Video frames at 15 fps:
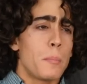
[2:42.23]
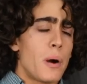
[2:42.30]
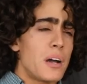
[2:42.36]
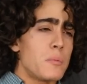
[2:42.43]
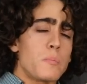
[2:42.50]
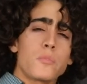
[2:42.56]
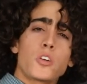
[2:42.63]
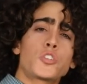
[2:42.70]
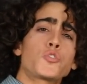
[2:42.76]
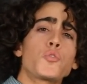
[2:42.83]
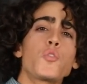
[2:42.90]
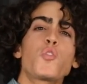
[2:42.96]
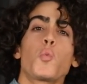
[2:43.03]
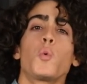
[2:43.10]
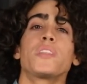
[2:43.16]
but the
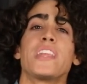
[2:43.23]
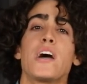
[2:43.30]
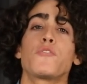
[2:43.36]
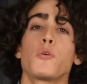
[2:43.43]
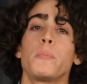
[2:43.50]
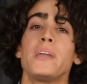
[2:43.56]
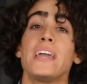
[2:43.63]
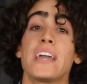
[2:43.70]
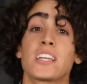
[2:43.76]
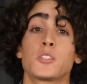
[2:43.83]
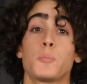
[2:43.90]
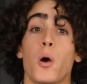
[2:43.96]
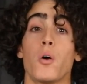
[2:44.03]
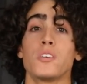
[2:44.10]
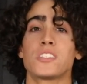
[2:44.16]
truth will never be
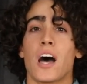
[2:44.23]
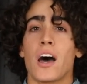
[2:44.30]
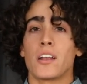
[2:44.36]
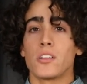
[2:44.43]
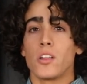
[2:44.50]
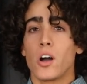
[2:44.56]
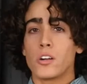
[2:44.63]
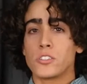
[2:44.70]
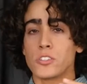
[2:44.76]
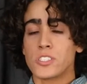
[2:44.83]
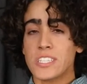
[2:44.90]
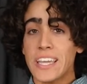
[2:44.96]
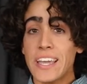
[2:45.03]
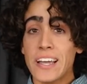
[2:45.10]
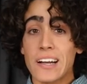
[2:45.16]
exposed on a larger
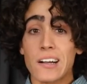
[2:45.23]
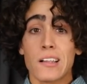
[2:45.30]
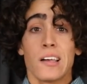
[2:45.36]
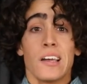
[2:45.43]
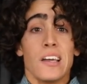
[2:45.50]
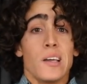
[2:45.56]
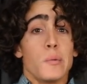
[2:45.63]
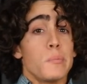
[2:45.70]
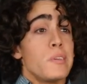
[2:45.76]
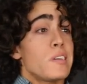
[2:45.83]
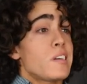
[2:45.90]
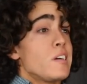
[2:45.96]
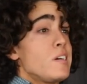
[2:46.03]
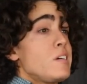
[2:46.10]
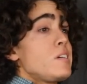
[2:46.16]
scale
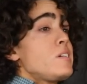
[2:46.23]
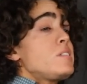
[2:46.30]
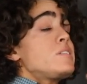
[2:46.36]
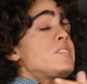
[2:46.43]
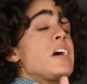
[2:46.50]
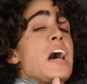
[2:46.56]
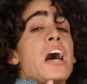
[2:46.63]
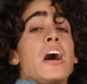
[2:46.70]
because